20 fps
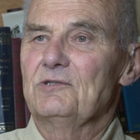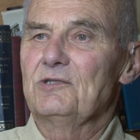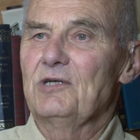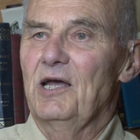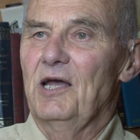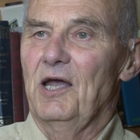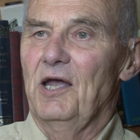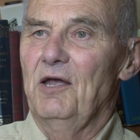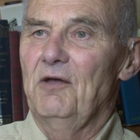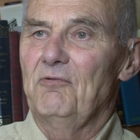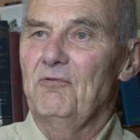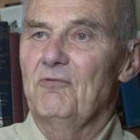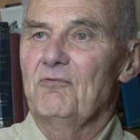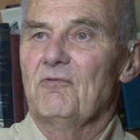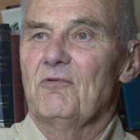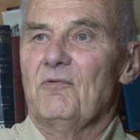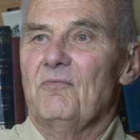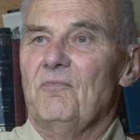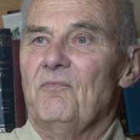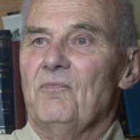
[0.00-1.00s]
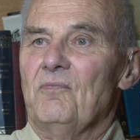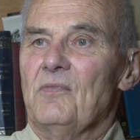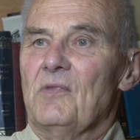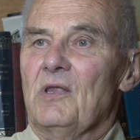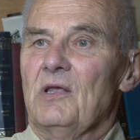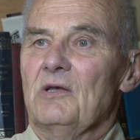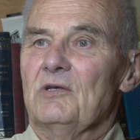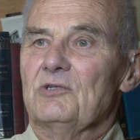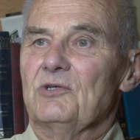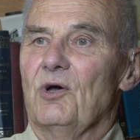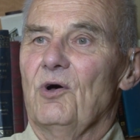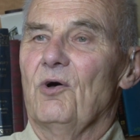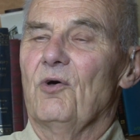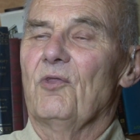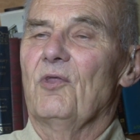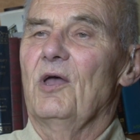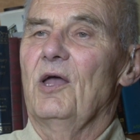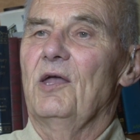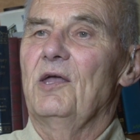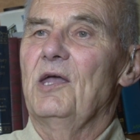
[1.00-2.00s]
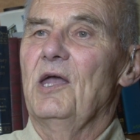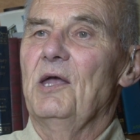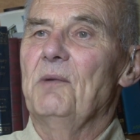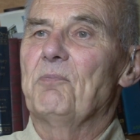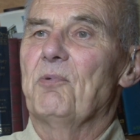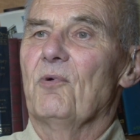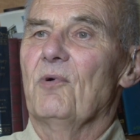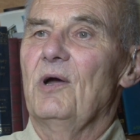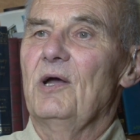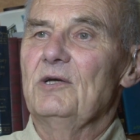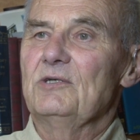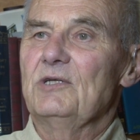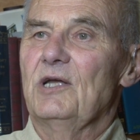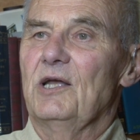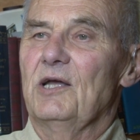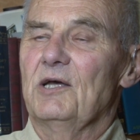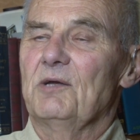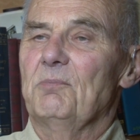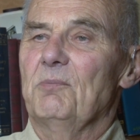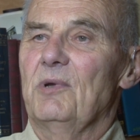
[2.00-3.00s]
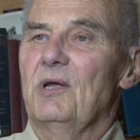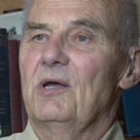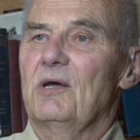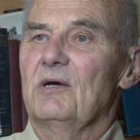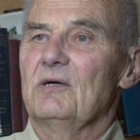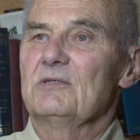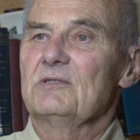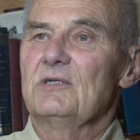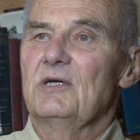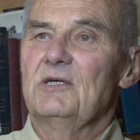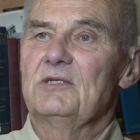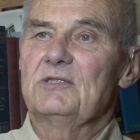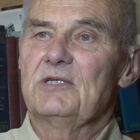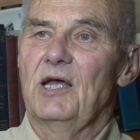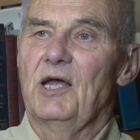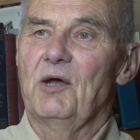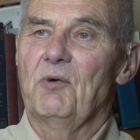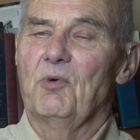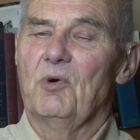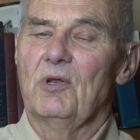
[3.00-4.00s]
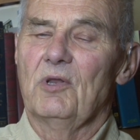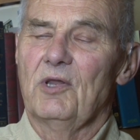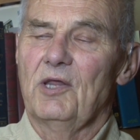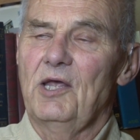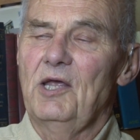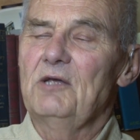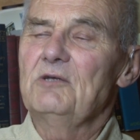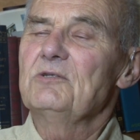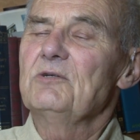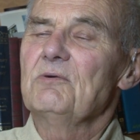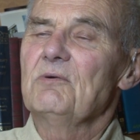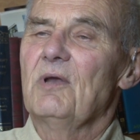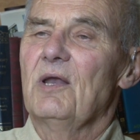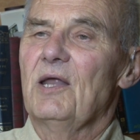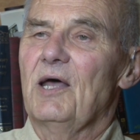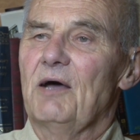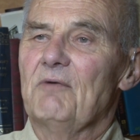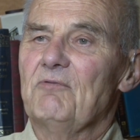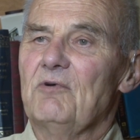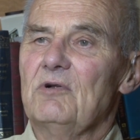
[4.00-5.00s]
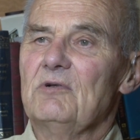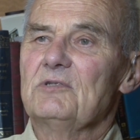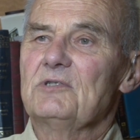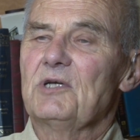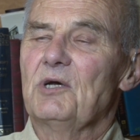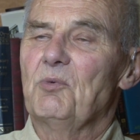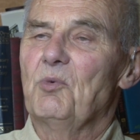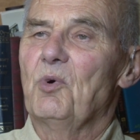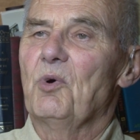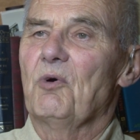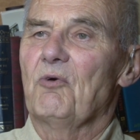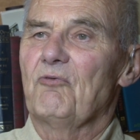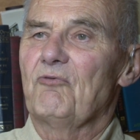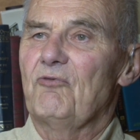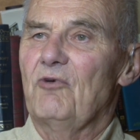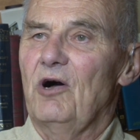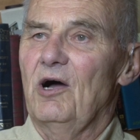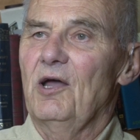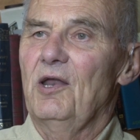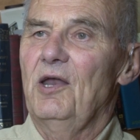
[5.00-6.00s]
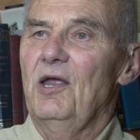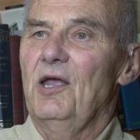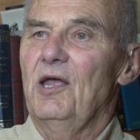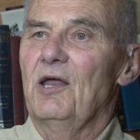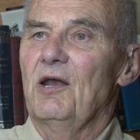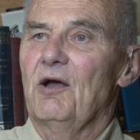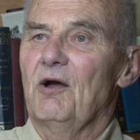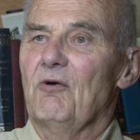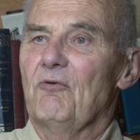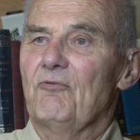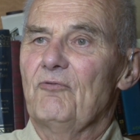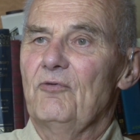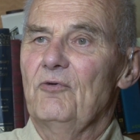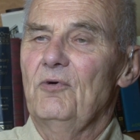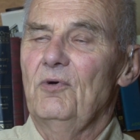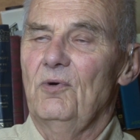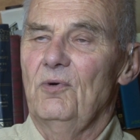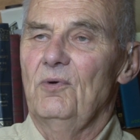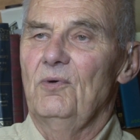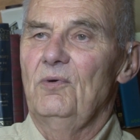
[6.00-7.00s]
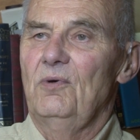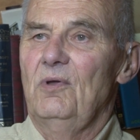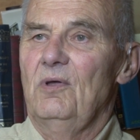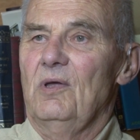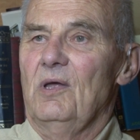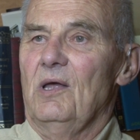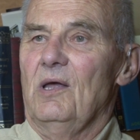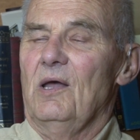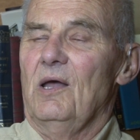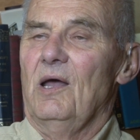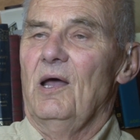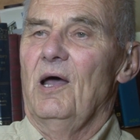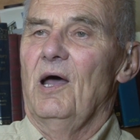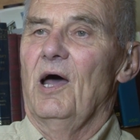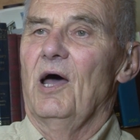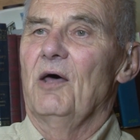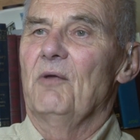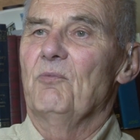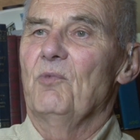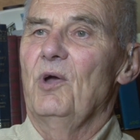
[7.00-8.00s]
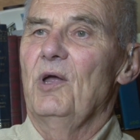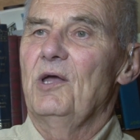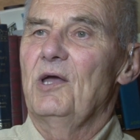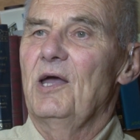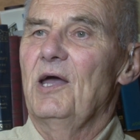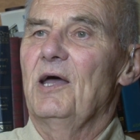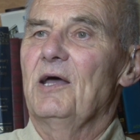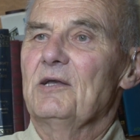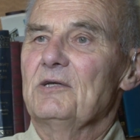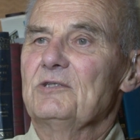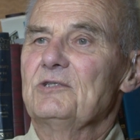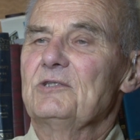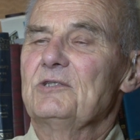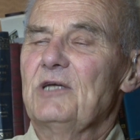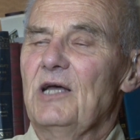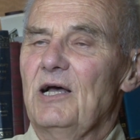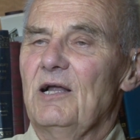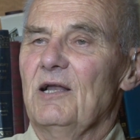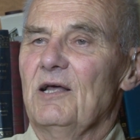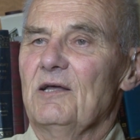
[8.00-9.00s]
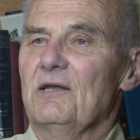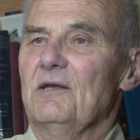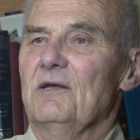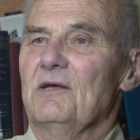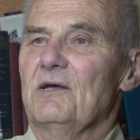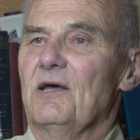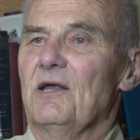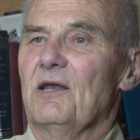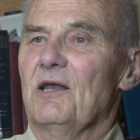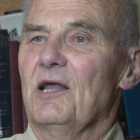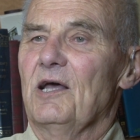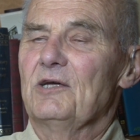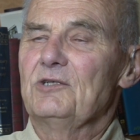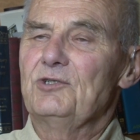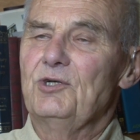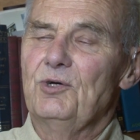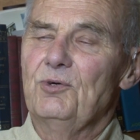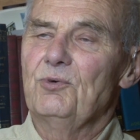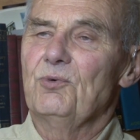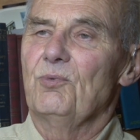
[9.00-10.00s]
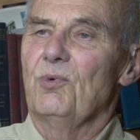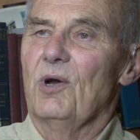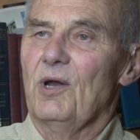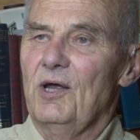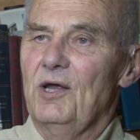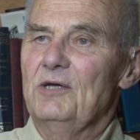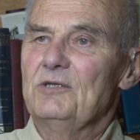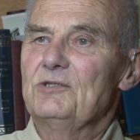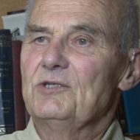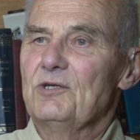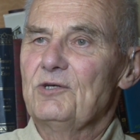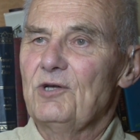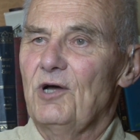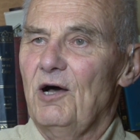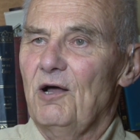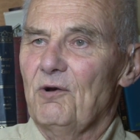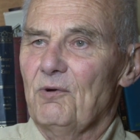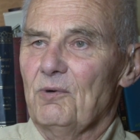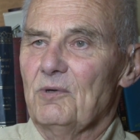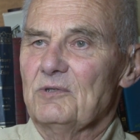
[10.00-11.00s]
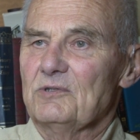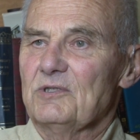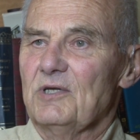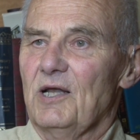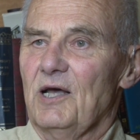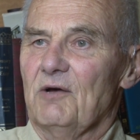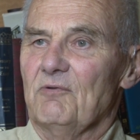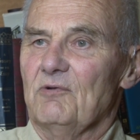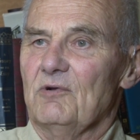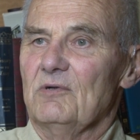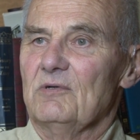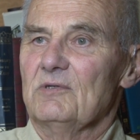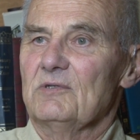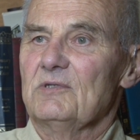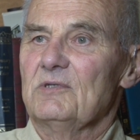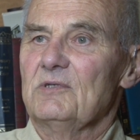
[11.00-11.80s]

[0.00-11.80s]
safe. So they keep raising it because they say, well, these are levels that we're finding in our food, and we can't sell it unless you raise the tolerance levels.